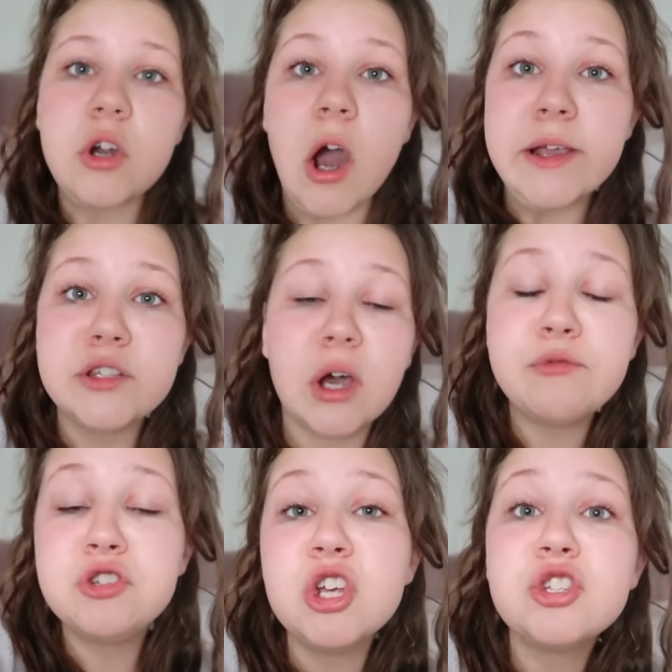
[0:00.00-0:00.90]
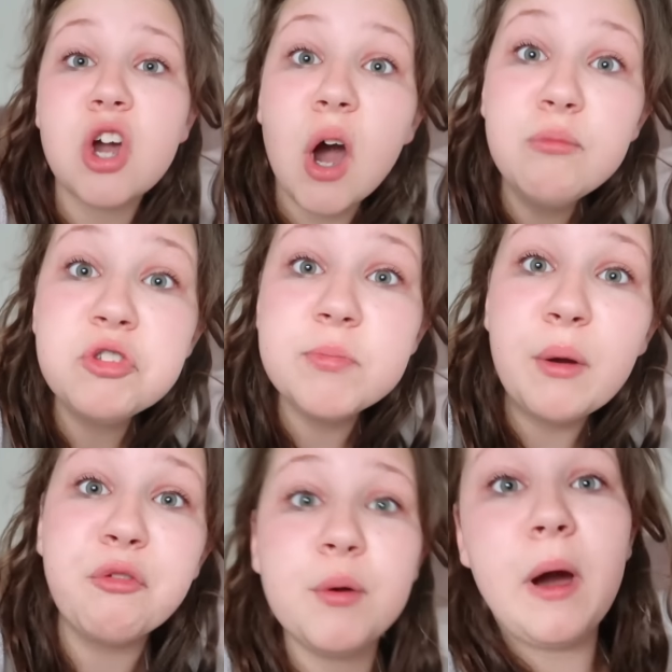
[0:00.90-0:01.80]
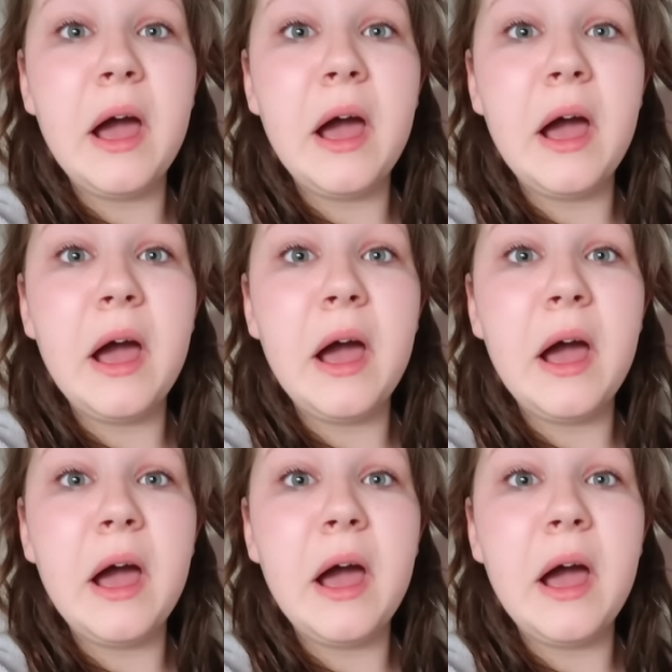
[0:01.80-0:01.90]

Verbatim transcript: Guys, I've just come to my room.